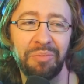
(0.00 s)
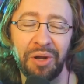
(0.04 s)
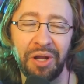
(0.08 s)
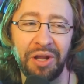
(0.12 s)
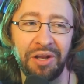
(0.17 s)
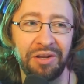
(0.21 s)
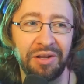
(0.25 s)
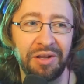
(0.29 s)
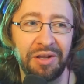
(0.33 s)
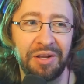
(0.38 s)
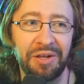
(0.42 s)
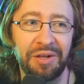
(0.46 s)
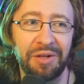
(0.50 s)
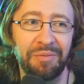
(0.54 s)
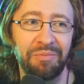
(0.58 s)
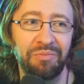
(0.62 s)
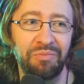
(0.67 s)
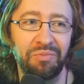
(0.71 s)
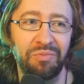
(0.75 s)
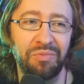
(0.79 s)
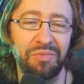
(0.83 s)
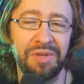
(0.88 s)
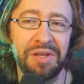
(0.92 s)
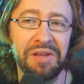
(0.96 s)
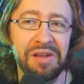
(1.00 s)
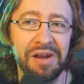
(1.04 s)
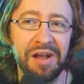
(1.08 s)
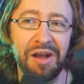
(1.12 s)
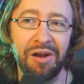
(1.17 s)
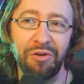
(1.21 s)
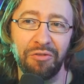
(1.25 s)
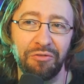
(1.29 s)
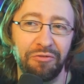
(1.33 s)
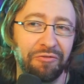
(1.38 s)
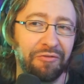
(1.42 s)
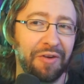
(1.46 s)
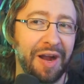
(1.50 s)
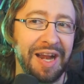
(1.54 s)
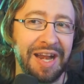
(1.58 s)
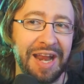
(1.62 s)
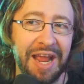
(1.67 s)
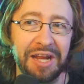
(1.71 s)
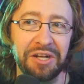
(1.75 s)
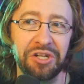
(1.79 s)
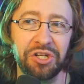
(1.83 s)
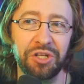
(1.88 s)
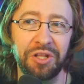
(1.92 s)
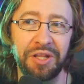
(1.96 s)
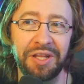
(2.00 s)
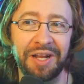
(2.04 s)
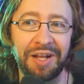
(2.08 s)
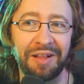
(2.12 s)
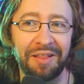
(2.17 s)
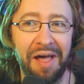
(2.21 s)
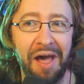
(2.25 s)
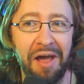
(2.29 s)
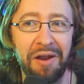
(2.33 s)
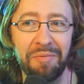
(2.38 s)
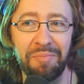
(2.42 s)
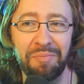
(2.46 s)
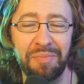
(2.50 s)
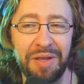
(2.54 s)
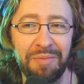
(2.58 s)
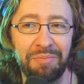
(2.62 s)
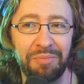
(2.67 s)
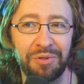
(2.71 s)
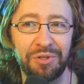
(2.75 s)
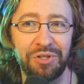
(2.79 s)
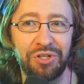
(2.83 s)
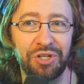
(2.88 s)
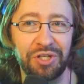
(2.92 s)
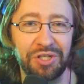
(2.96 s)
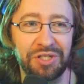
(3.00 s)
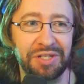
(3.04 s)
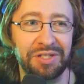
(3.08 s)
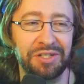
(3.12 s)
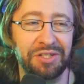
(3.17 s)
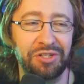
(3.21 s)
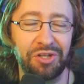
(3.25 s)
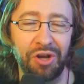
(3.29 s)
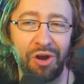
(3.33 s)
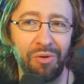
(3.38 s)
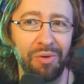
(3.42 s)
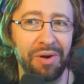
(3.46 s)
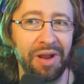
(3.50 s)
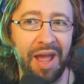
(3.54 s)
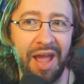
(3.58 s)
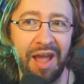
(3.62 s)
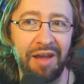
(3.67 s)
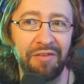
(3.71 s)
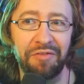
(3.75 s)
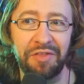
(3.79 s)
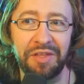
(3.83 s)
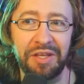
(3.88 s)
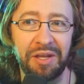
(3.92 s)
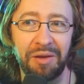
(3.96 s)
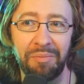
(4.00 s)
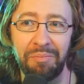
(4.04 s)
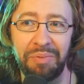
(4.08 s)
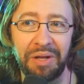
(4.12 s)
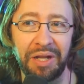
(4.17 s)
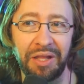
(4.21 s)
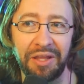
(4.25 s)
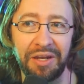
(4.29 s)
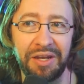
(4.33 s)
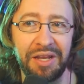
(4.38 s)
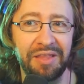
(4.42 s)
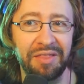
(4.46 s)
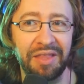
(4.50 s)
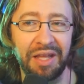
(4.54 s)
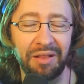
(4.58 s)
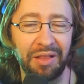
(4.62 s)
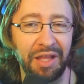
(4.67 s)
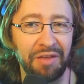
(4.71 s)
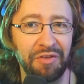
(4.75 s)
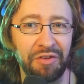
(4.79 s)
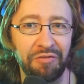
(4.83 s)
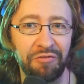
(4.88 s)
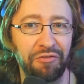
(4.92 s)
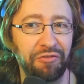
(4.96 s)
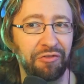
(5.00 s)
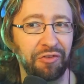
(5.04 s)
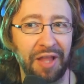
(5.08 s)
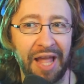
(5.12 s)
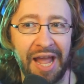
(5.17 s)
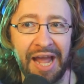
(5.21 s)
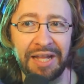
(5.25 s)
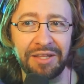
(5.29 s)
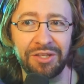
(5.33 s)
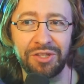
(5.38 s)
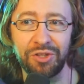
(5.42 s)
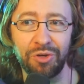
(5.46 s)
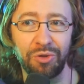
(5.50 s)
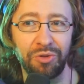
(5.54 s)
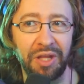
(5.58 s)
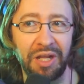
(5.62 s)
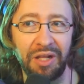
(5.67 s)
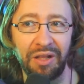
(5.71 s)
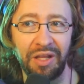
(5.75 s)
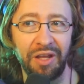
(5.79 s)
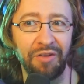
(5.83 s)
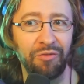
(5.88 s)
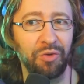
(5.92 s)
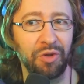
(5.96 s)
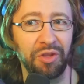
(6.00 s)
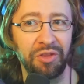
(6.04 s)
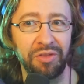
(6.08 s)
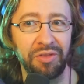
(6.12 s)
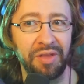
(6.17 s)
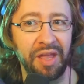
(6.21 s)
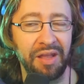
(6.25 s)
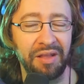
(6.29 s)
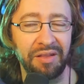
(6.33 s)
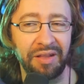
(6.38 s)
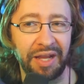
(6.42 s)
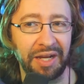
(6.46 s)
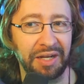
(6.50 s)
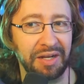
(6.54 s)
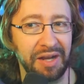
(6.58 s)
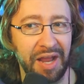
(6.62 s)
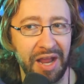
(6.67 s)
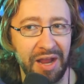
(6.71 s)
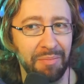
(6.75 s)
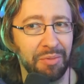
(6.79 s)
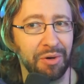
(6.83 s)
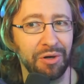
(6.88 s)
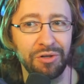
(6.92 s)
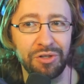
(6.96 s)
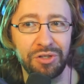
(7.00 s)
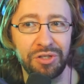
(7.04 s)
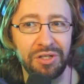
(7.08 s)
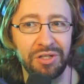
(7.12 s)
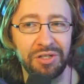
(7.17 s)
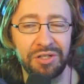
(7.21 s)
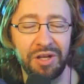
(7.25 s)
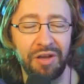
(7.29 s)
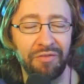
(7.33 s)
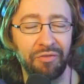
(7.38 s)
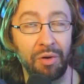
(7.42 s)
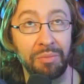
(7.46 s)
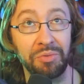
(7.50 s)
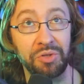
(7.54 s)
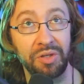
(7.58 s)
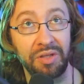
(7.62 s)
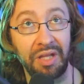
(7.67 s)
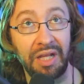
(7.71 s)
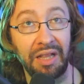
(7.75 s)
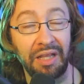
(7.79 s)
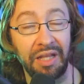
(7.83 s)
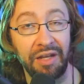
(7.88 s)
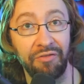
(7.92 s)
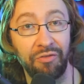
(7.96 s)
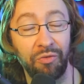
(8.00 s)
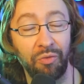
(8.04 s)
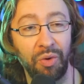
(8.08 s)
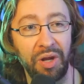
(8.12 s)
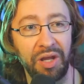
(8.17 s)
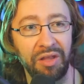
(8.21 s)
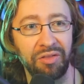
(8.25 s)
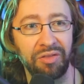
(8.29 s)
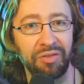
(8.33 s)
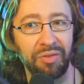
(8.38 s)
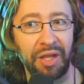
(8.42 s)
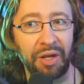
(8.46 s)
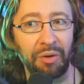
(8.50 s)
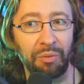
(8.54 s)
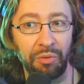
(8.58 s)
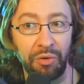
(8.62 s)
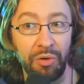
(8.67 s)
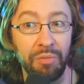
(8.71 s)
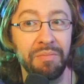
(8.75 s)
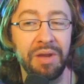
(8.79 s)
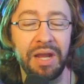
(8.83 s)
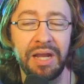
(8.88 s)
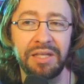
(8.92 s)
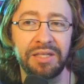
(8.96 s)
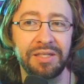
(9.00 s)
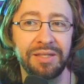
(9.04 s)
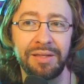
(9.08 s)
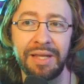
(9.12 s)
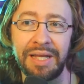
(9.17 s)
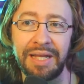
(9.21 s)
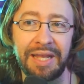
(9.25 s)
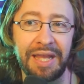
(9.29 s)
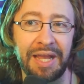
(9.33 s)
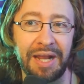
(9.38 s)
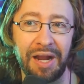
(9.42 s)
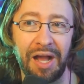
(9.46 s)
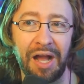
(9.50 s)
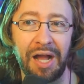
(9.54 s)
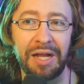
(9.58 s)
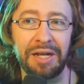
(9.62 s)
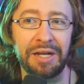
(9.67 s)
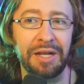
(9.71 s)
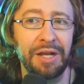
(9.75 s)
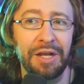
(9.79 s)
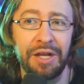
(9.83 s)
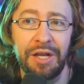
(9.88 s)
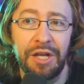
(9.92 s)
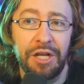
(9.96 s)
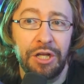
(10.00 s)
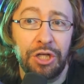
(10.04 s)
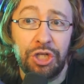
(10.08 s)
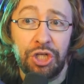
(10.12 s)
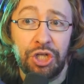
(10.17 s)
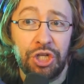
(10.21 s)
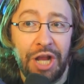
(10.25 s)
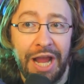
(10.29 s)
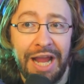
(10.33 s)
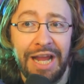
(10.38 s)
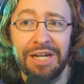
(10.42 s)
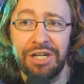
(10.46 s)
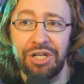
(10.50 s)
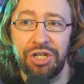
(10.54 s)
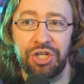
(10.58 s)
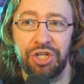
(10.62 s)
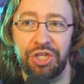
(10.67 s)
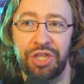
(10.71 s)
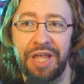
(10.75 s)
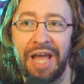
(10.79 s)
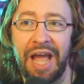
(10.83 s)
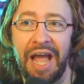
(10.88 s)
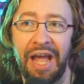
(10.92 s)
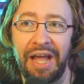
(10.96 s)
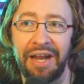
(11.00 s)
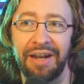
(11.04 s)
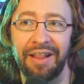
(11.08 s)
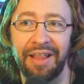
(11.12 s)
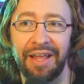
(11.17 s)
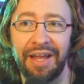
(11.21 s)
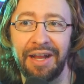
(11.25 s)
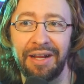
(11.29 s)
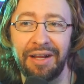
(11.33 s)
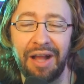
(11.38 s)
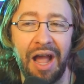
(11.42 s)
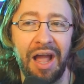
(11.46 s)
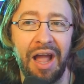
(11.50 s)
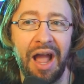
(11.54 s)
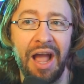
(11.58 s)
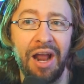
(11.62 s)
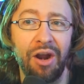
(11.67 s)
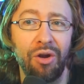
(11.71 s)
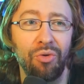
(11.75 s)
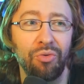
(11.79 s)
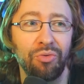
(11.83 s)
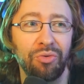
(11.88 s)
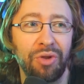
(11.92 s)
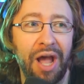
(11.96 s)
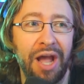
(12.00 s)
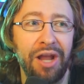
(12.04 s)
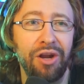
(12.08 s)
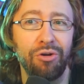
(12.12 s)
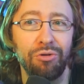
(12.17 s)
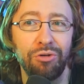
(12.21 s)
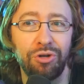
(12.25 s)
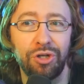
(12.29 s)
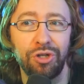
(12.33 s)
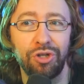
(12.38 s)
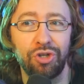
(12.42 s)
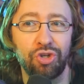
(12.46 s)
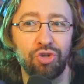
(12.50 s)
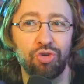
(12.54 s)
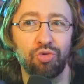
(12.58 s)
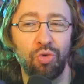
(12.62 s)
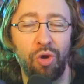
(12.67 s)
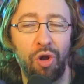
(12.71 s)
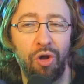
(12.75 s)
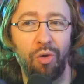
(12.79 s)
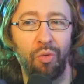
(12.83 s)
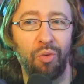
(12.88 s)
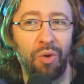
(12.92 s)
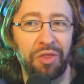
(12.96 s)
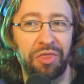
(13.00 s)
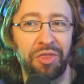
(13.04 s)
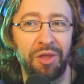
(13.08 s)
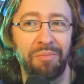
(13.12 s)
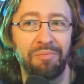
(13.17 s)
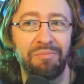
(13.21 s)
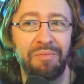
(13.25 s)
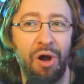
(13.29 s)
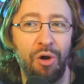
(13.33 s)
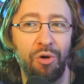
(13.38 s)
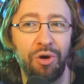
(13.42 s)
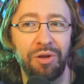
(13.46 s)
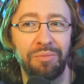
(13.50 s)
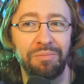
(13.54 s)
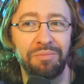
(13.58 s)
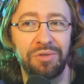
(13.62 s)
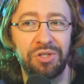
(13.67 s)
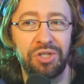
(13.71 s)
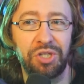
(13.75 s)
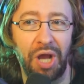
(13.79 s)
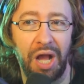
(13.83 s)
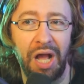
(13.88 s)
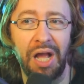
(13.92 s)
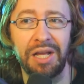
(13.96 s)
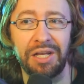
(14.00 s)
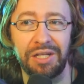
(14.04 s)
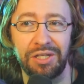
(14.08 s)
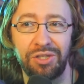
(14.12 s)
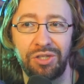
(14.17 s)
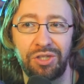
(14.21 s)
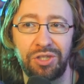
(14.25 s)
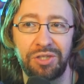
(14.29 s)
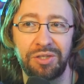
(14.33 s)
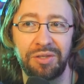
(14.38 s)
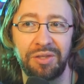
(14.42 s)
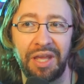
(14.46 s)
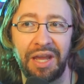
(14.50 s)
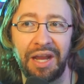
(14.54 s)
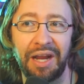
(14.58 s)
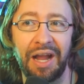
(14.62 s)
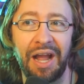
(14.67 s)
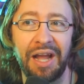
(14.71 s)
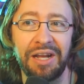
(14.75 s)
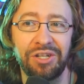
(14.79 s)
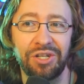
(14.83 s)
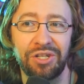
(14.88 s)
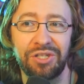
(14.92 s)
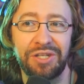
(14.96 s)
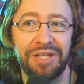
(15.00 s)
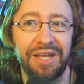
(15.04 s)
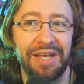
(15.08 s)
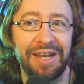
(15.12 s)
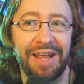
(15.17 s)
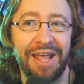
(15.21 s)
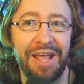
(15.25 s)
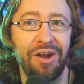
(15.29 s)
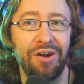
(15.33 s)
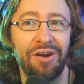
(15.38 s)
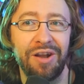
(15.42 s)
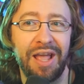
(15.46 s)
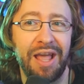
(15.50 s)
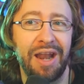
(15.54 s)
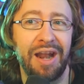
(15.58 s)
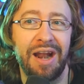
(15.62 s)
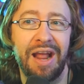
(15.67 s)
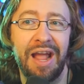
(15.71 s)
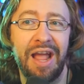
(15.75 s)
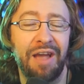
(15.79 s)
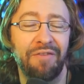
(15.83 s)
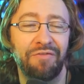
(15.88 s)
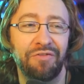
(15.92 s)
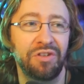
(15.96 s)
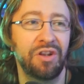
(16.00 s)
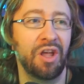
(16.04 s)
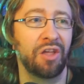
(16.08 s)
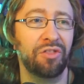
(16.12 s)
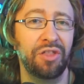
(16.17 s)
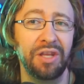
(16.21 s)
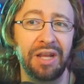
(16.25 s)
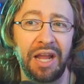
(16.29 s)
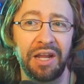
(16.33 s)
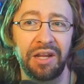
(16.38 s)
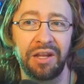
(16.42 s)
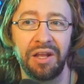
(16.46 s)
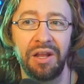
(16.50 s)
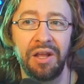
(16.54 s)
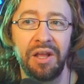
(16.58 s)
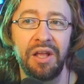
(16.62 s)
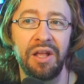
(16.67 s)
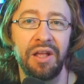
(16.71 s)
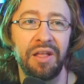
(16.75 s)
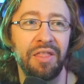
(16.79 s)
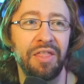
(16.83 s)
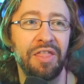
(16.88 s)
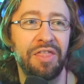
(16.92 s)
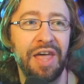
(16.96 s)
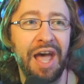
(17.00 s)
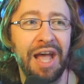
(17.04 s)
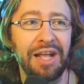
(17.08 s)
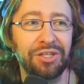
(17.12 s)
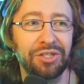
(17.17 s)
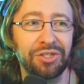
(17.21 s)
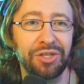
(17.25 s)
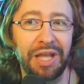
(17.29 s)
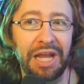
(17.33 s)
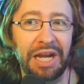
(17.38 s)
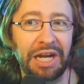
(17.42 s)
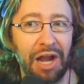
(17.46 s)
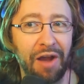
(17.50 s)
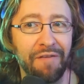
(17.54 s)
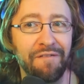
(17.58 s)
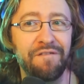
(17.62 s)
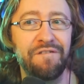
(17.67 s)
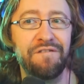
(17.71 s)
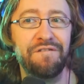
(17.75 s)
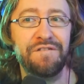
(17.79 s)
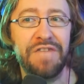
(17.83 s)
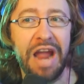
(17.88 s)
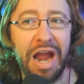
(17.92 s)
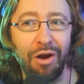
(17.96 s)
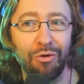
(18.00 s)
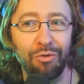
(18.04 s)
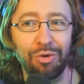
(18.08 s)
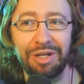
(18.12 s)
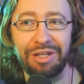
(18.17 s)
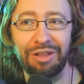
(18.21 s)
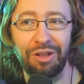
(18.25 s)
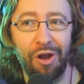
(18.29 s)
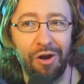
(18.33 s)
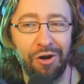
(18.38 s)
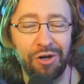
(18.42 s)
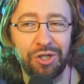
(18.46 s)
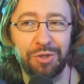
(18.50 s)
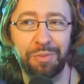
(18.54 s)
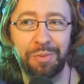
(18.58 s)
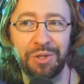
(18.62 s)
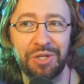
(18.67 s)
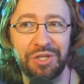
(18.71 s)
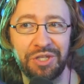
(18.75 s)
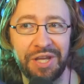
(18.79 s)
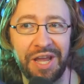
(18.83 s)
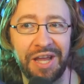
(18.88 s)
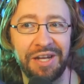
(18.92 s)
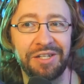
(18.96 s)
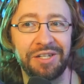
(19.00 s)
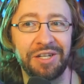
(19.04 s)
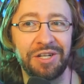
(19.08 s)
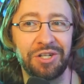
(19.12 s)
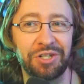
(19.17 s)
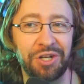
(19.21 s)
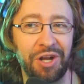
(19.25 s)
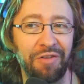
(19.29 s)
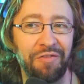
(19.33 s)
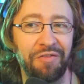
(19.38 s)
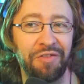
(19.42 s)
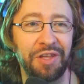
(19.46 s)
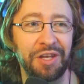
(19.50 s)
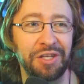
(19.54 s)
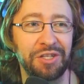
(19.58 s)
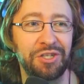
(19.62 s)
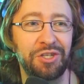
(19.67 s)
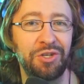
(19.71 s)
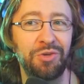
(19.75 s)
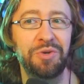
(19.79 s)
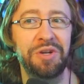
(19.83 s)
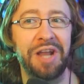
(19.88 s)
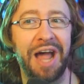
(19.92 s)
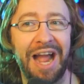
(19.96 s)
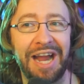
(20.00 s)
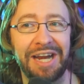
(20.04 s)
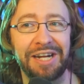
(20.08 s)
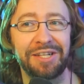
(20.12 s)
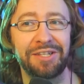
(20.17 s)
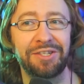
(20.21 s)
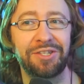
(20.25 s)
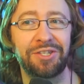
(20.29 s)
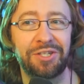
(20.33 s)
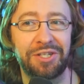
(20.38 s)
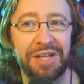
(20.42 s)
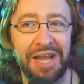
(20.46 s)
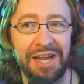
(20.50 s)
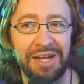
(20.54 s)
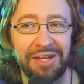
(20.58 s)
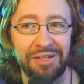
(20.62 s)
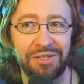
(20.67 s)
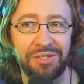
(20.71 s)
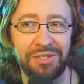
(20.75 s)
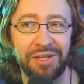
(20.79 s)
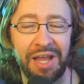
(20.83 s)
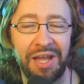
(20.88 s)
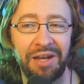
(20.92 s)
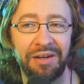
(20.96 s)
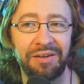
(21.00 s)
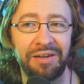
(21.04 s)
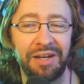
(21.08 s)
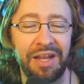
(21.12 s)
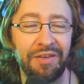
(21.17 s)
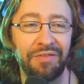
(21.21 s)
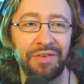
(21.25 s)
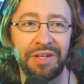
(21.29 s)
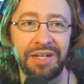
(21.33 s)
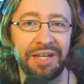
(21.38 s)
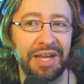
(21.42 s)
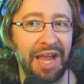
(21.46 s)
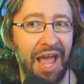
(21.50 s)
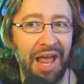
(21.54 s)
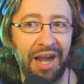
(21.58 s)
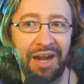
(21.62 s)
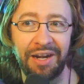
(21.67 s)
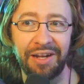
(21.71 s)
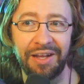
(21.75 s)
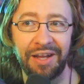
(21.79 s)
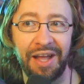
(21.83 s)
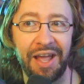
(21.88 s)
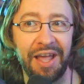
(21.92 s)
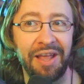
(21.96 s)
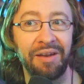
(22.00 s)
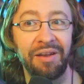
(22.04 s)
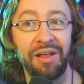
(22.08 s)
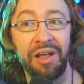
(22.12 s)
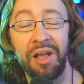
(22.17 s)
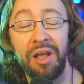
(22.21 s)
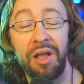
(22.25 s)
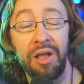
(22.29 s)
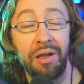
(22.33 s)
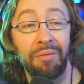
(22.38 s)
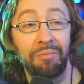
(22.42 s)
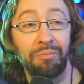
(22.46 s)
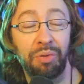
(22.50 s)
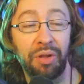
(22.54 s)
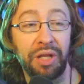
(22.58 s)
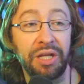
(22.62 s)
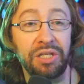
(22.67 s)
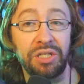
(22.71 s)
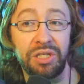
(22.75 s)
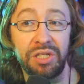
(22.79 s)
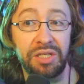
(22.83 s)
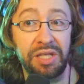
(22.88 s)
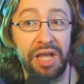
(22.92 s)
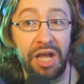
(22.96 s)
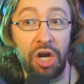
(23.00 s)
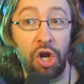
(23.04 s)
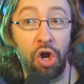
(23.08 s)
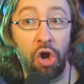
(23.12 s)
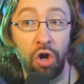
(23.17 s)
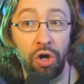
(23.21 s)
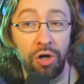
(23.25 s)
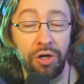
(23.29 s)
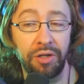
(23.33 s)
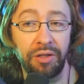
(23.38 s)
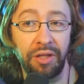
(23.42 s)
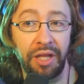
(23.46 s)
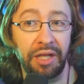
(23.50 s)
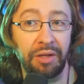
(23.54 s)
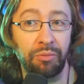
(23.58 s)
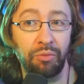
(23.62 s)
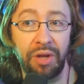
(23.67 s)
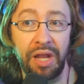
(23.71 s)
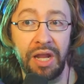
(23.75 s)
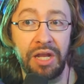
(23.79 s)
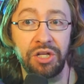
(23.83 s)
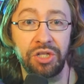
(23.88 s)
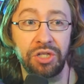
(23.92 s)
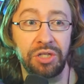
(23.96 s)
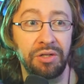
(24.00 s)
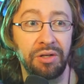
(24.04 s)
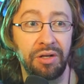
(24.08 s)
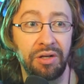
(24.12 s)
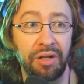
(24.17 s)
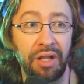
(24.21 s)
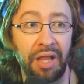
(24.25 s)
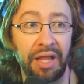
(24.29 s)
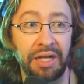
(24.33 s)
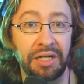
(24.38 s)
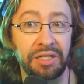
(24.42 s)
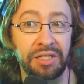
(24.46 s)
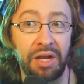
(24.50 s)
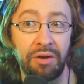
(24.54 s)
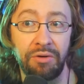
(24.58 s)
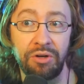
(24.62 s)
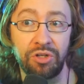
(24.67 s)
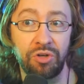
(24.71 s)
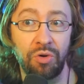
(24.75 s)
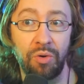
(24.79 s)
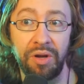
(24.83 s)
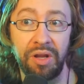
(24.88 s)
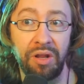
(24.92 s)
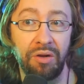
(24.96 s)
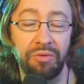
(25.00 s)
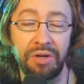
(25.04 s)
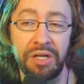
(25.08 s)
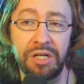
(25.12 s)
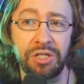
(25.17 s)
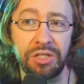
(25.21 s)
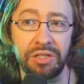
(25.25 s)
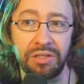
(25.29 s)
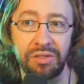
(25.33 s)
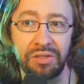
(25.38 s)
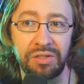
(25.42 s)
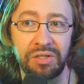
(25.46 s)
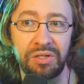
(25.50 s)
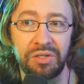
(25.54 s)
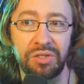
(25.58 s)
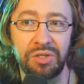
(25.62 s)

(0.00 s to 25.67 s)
But you know, financially, a lot of people just don't have the ability. Yeah. They live in flats or they live with like neighbors and stuff. Or, I'm sorry, they live with like roommates and they cannot change that. Like, I, I don't, I don't control what the modem does. Like, I just yeah. get internet and I have nothing. I can, that's like a very large percentage of this United States and even Canada and places that aren't like Asian like territory and regions.